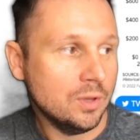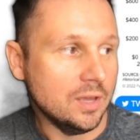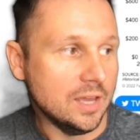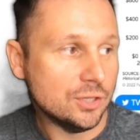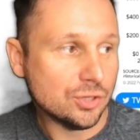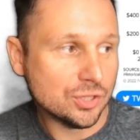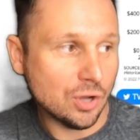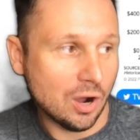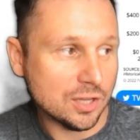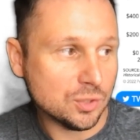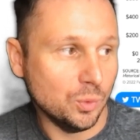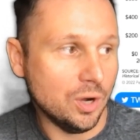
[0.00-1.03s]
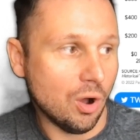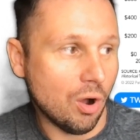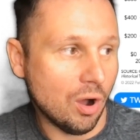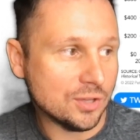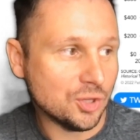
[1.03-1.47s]
Interest costs would
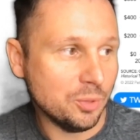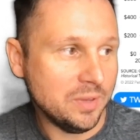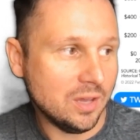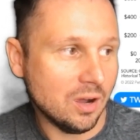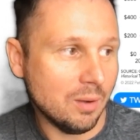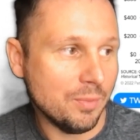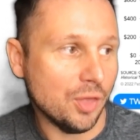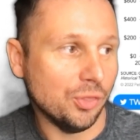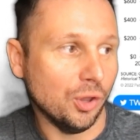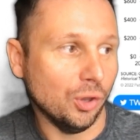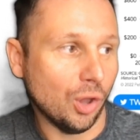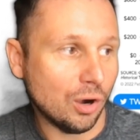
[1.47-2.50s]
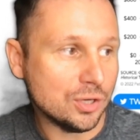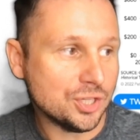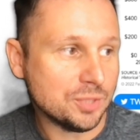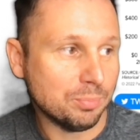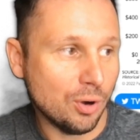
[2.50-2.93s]
also become the
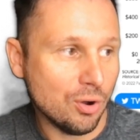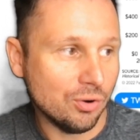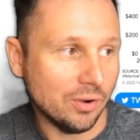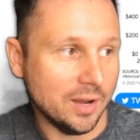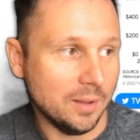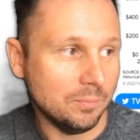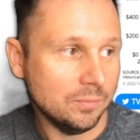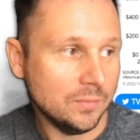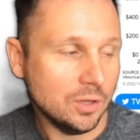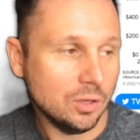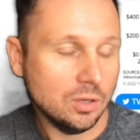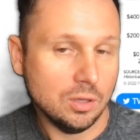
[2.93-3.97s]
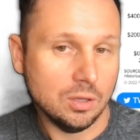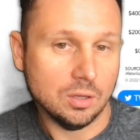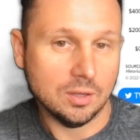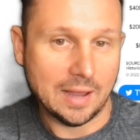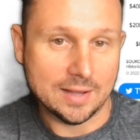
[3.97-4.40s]
largest program,
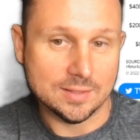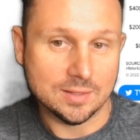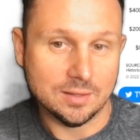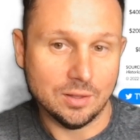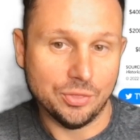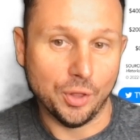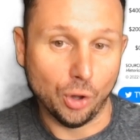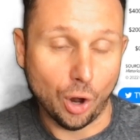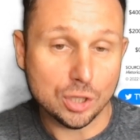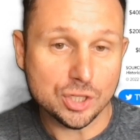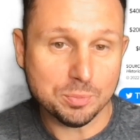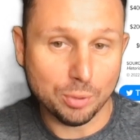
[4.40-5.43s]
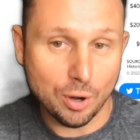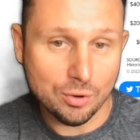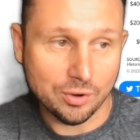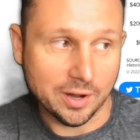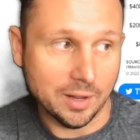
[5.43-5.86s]
guys, the largest
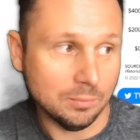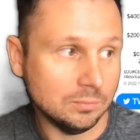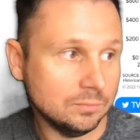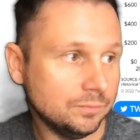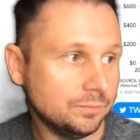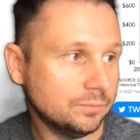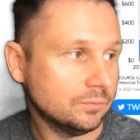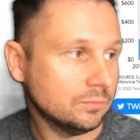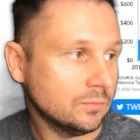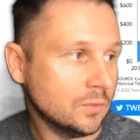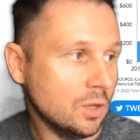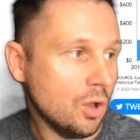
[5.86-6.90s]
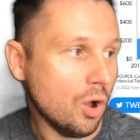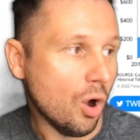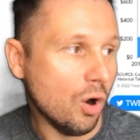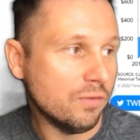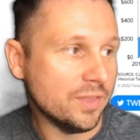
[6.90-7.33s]
program
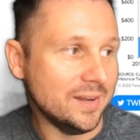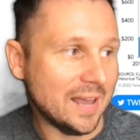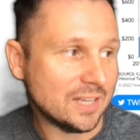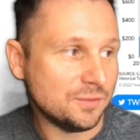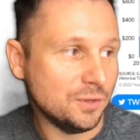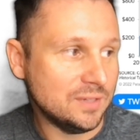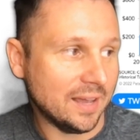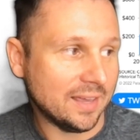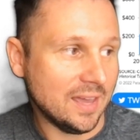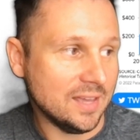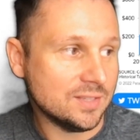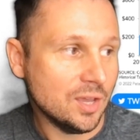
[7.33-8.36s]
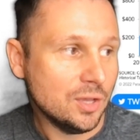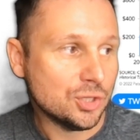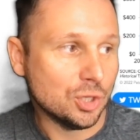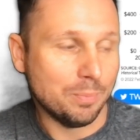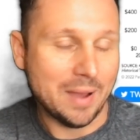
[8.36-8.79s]
over the next few decades,
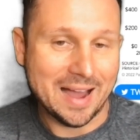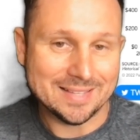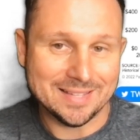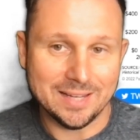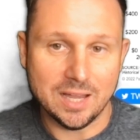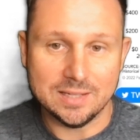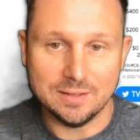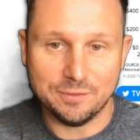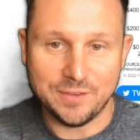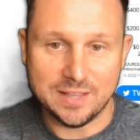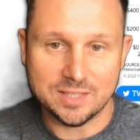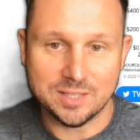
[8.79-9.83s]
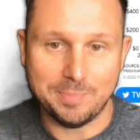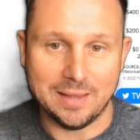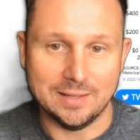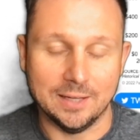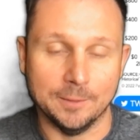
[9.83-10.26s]
surpassing defense
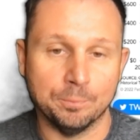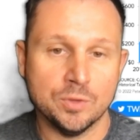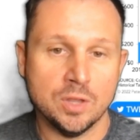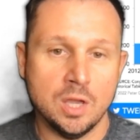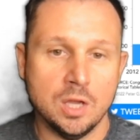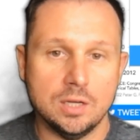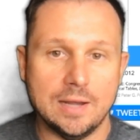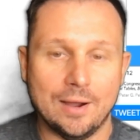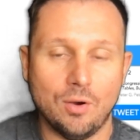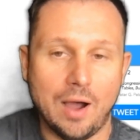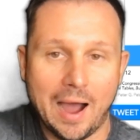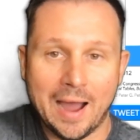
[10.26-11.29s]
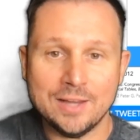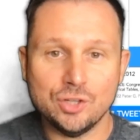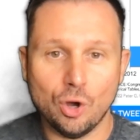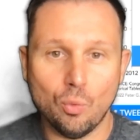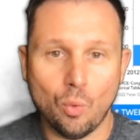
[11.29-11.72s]
spending. Now, I
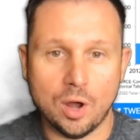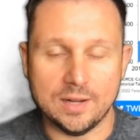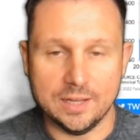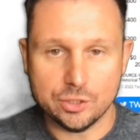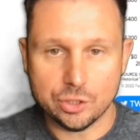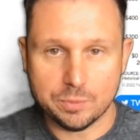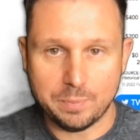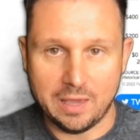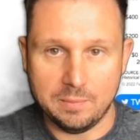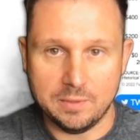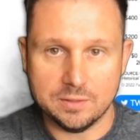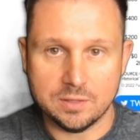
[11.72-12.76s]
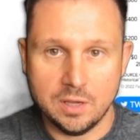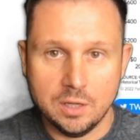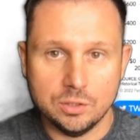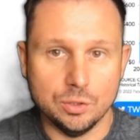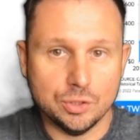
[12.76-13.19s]
don't want interest payments
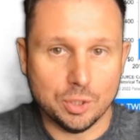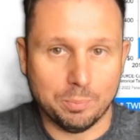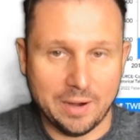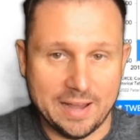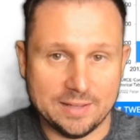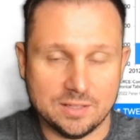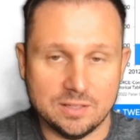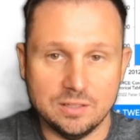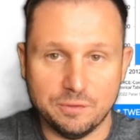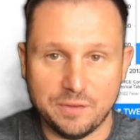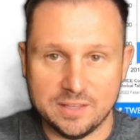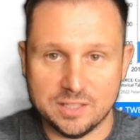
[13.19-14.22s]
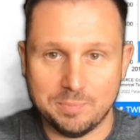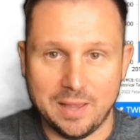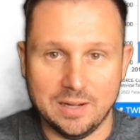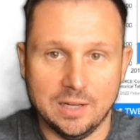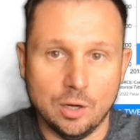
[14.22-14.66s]
to surpass defense
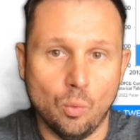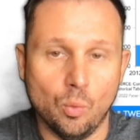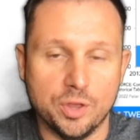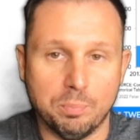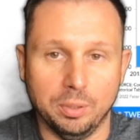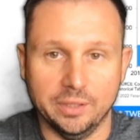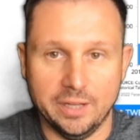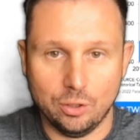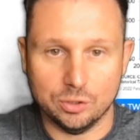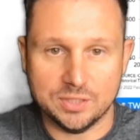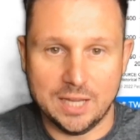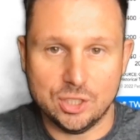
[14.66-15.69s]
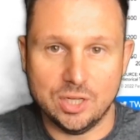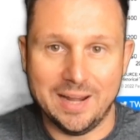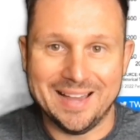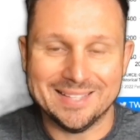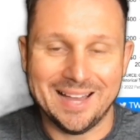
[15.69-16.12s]
spending with political tension
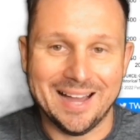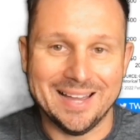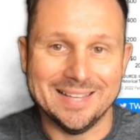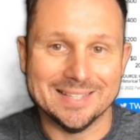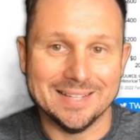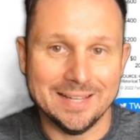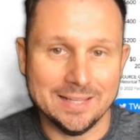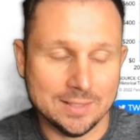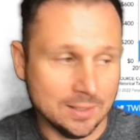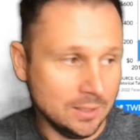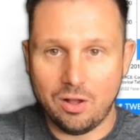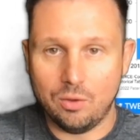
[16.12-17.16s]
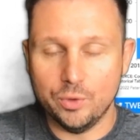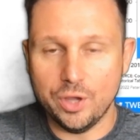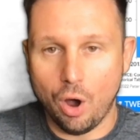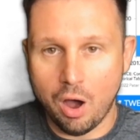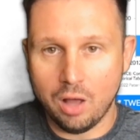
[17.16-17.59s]
as high as it is.
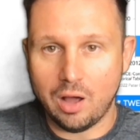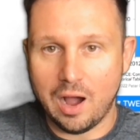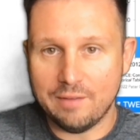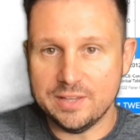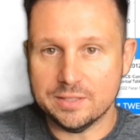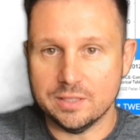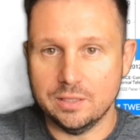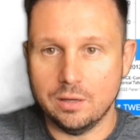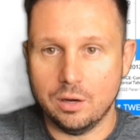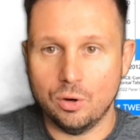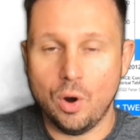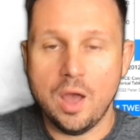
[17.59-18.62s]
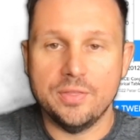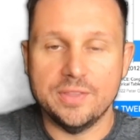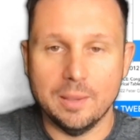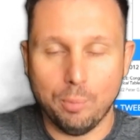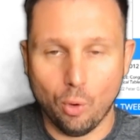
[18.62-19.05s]
We all obviously know
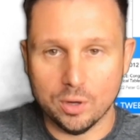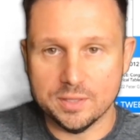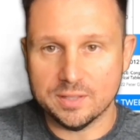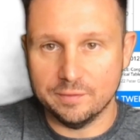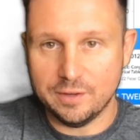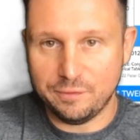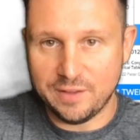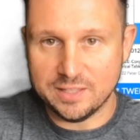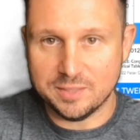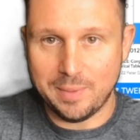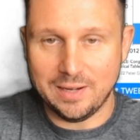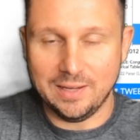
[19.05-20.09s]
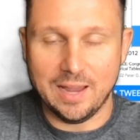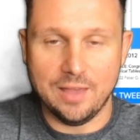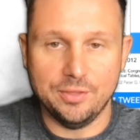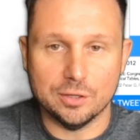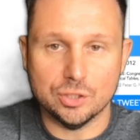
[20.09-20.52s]
the importance of defense spending,
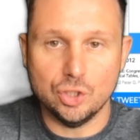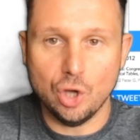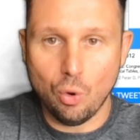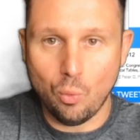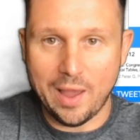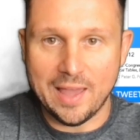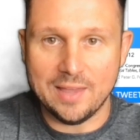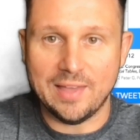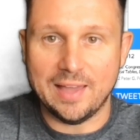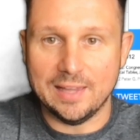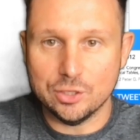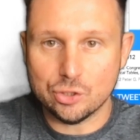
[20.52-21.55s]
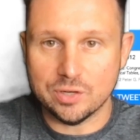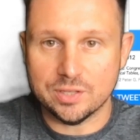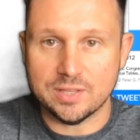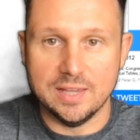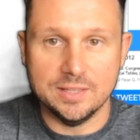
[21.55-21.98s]
and there's no way that
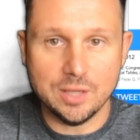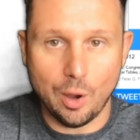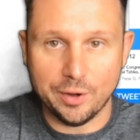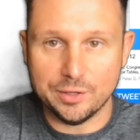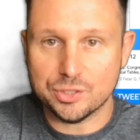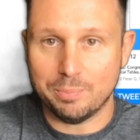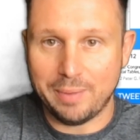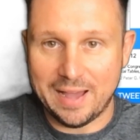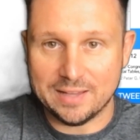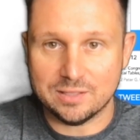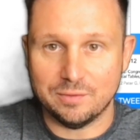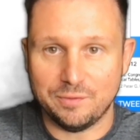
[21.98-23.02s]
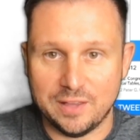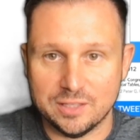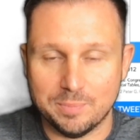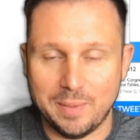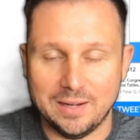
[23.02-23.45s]
interest is going to surpass
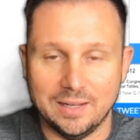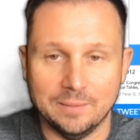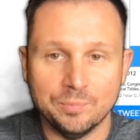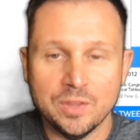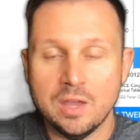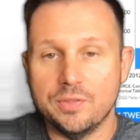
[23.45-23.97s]
defense spending.